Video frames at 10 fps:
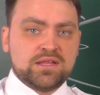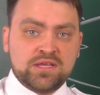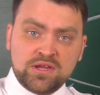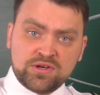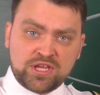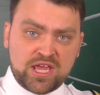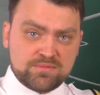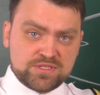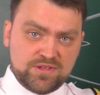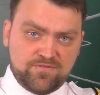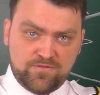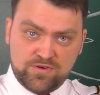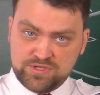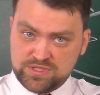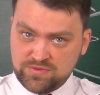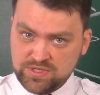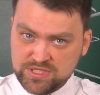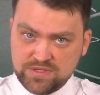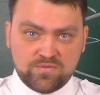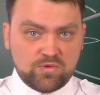And here comes the first
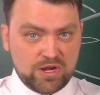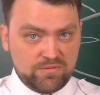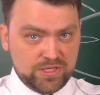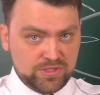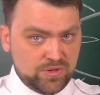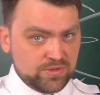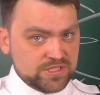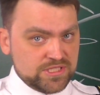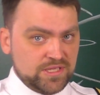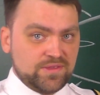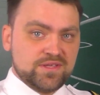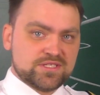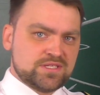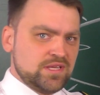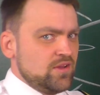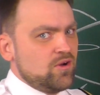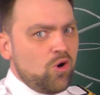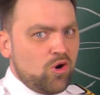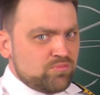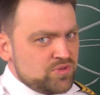reason why we don't see these
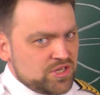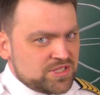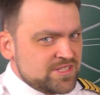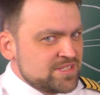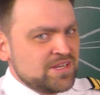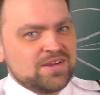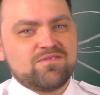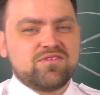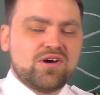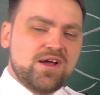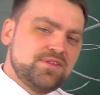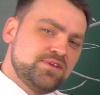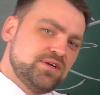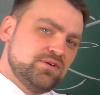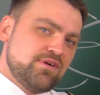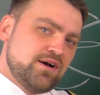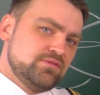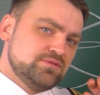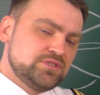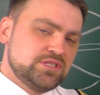objects flying
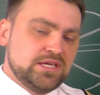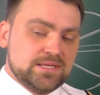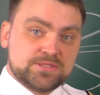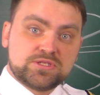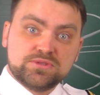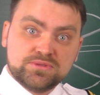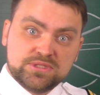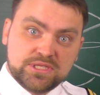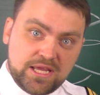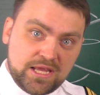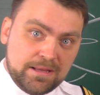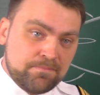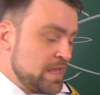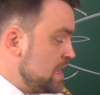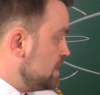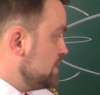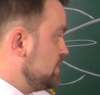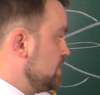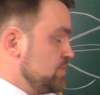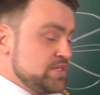around today.
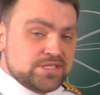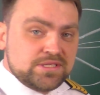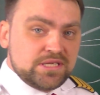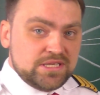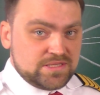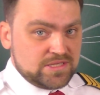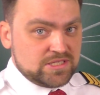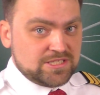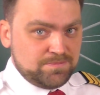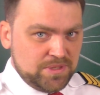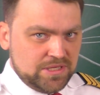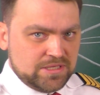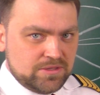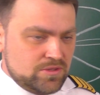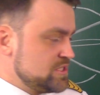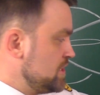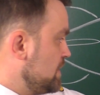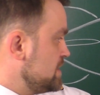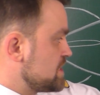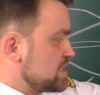The reason is speed. You see,
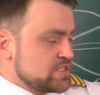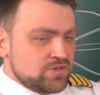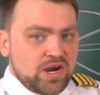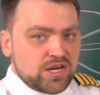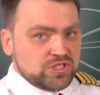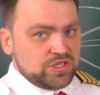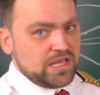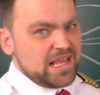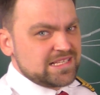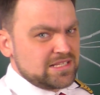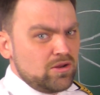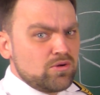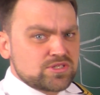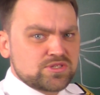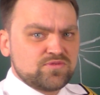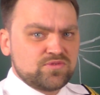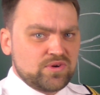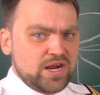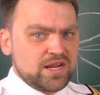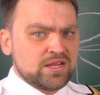this construction has lots of
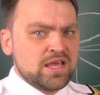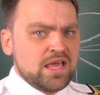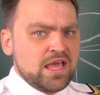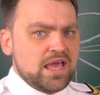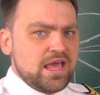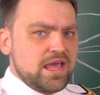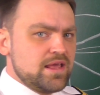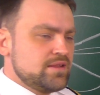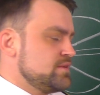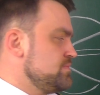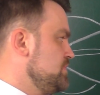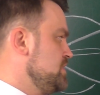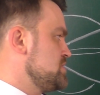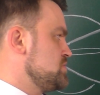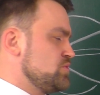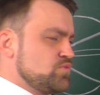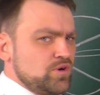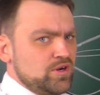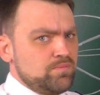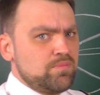drag and it's not
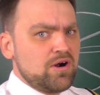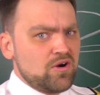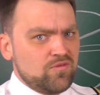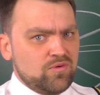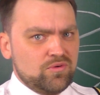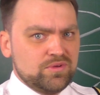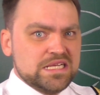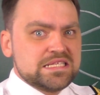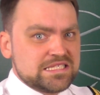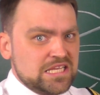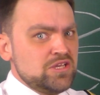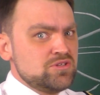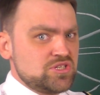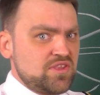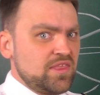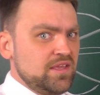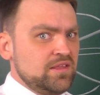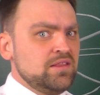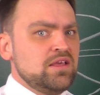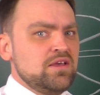very powerful. It's a huge
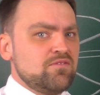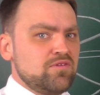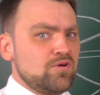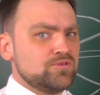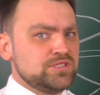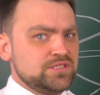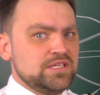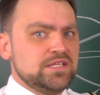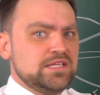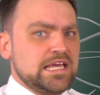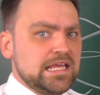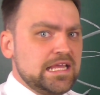thing floating in the